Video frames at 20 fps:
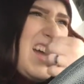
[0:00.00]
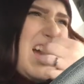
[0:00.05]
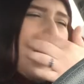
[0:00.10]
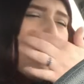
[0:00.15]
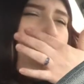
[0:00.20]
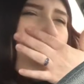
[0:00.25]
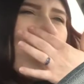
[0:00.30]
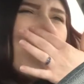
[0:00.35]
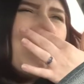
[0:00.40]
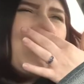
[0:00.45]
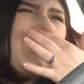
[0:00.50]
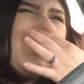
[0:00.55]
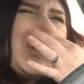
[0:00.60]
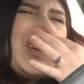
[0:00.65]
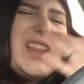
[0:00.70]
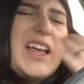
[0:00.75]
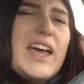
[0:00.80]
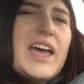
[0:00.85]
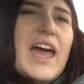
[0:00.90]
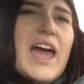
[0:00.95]
I probably
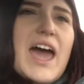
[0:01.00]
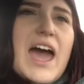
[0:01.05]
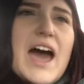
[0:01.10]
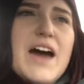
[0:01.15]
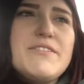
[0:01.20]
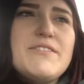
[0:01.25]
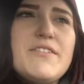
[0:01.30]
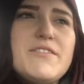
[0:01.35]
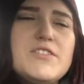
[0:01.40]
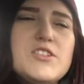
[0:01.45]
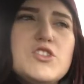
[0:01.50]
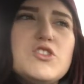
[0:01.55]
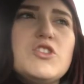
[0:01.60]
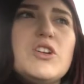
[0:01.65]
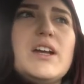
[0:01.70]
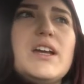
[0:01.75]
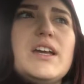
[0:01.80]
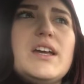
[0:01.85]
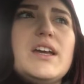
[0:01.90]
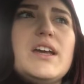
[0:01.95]
drank like half of a
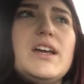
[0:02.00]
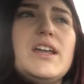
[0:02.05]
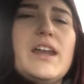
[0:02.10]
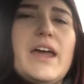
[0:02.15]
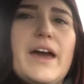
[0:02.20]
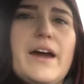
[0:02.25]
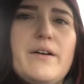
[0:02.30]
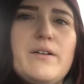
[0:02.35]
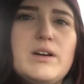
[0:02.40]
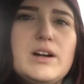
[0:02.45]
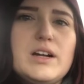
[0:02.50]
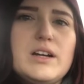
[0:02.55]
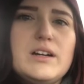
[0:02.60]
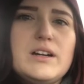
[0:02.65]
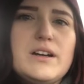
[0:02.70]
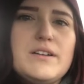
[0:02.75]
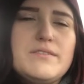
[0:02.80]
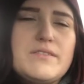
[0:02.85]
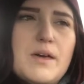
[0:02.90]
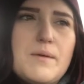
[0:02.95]
drink an hour,
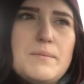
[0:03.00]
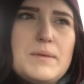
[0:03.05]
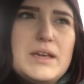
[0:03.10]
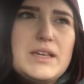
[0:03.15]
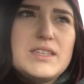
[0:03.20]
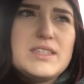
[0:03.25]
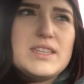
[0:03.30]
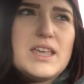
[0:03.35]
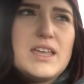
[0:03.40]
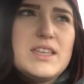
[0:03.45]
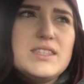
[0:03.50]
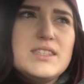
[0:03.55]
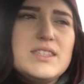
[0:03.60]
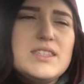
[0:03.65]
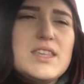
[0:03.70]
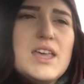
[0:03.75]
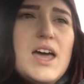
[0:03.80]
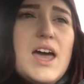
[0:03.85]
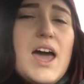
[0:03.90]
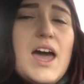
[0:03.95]
if that makes
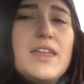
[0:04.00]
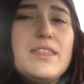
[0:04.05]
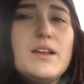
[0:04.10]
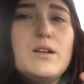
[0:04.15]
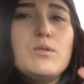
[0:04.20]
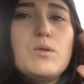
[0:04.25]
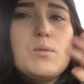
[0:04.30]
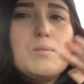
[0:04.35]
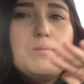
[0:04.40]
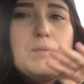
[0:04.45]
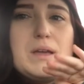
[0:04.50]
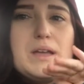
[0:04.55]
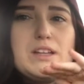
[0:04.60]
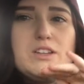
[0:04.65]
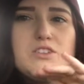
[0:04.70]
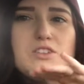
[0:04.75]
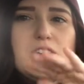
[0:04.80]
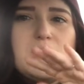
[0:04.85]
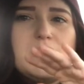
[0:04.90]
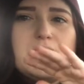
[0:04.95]
sense. And they were
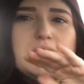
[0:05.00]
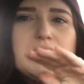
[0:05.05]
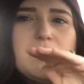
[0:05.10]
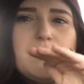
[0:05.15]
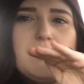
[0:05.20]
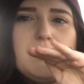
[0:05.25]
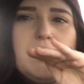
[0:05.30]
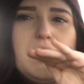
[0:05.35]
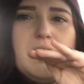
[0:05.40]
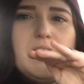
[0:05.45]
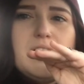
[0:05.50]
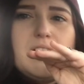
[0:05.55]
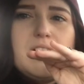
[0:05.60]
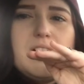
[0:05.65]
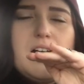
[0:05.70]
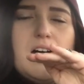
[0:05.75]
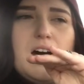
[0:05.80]
big drinks, they were like